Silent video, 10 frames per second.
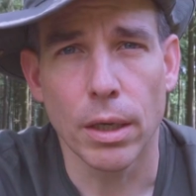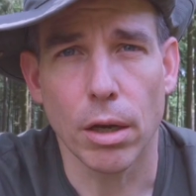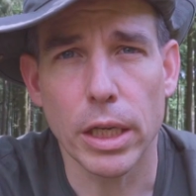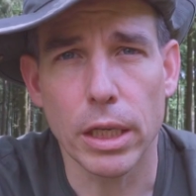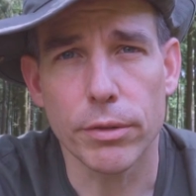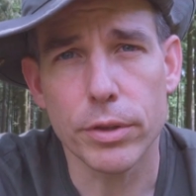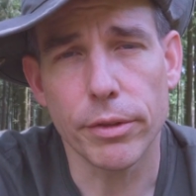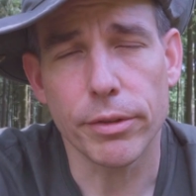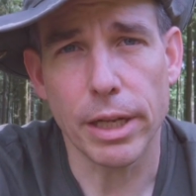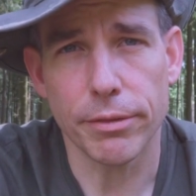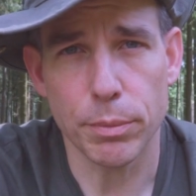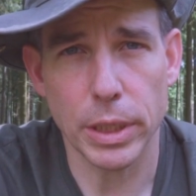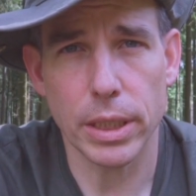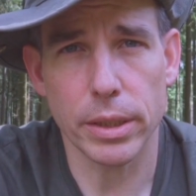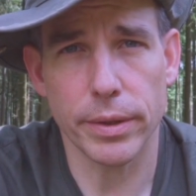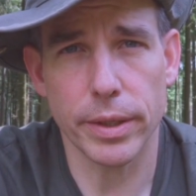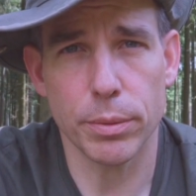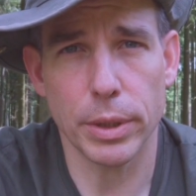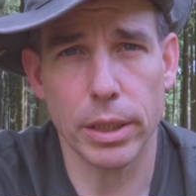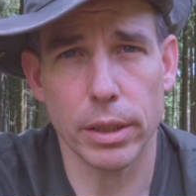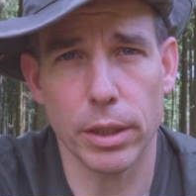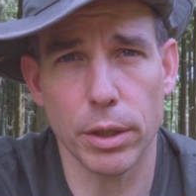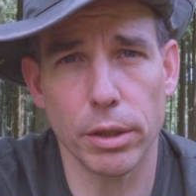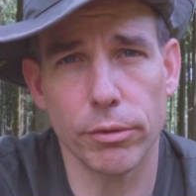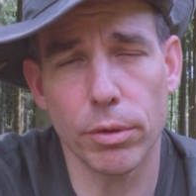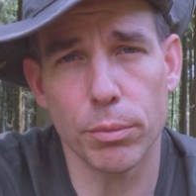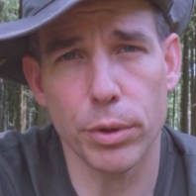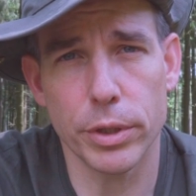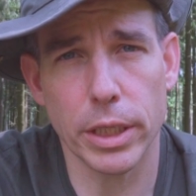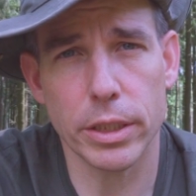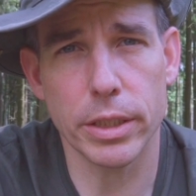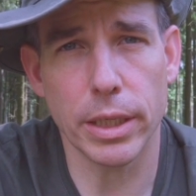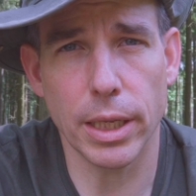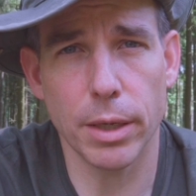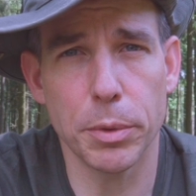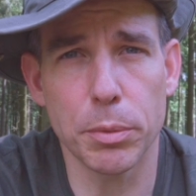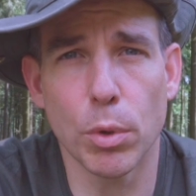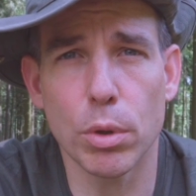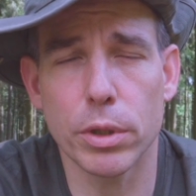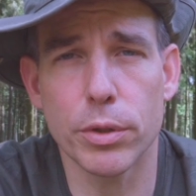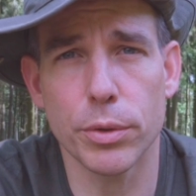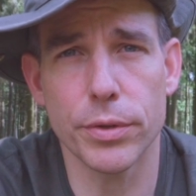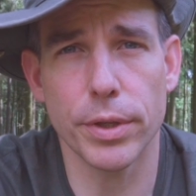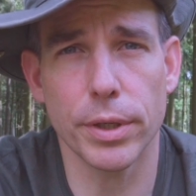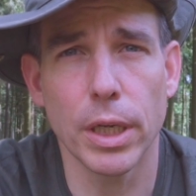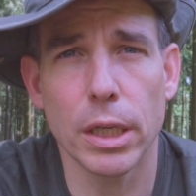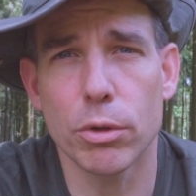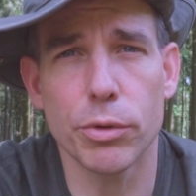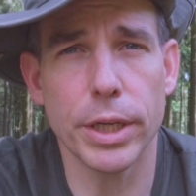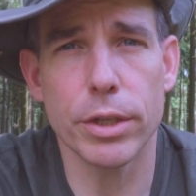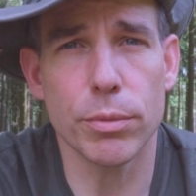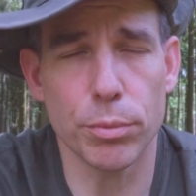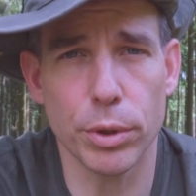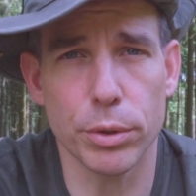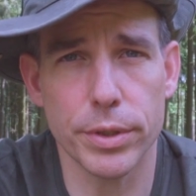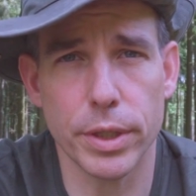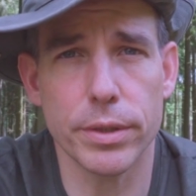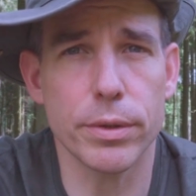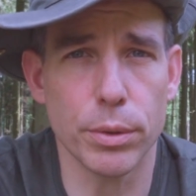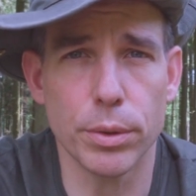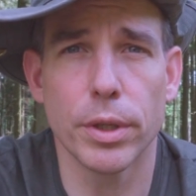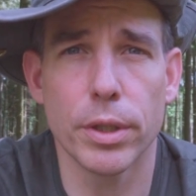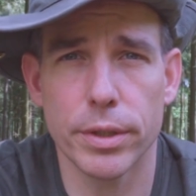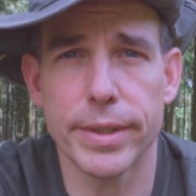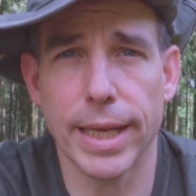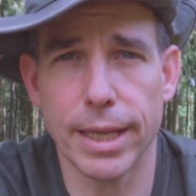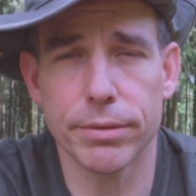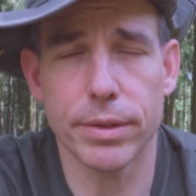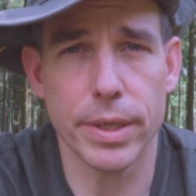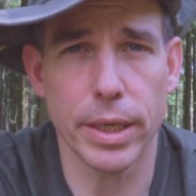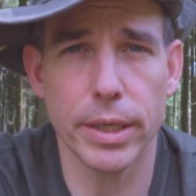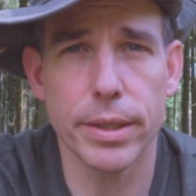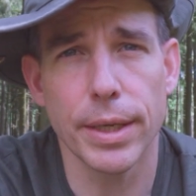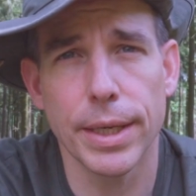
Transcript: Okay, if shift left means that we are going from production a little bit more to the creation process, to the left side.